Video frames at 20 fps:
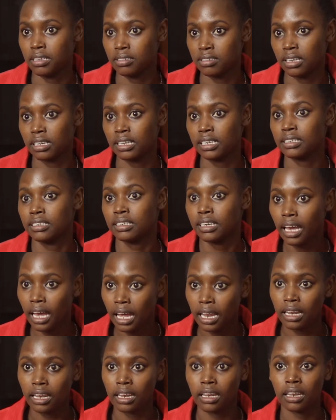a lady
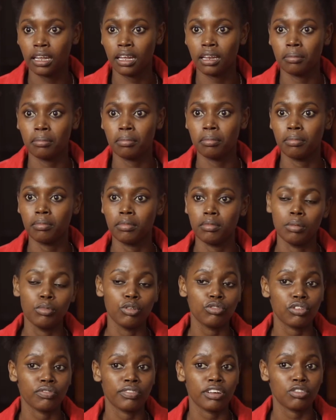and
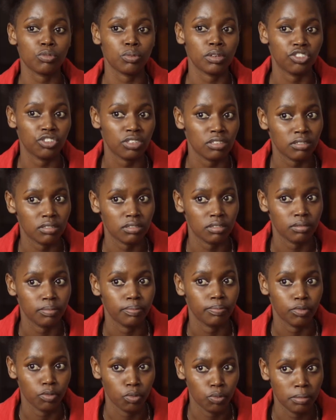most of us were just
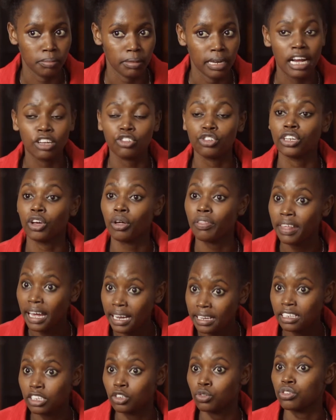women. Actually, on
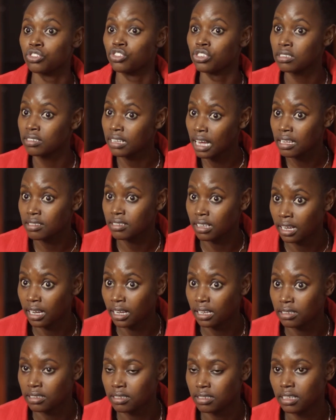that day, it was just us
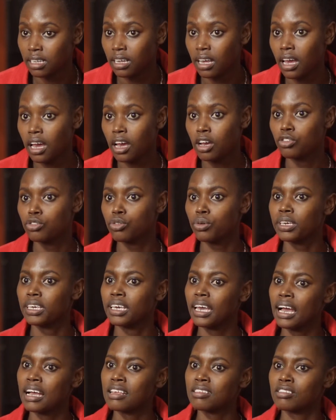girls. So he
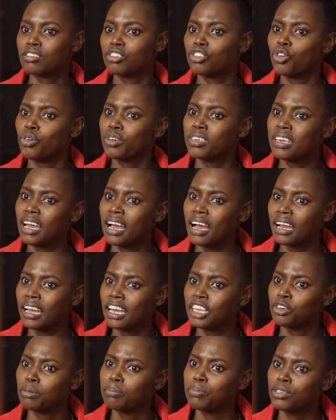asks, you're young
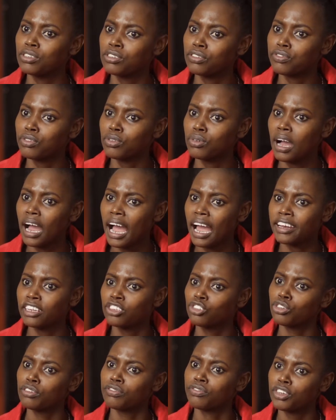and you're beautiful,
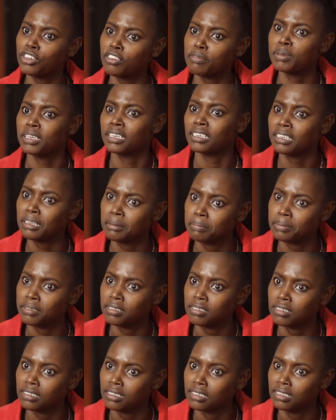aren't you afraid of being raped?